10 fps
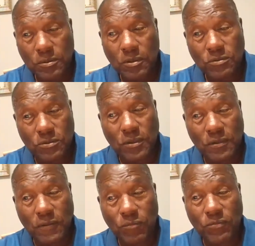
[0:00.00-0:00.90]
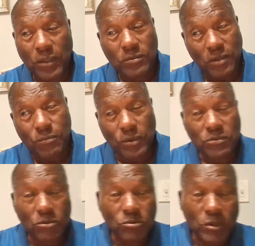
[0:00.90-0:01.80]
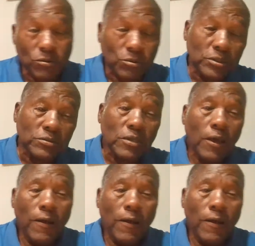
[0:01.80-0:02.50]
incidentally. If that's not racist, I don't know what it is.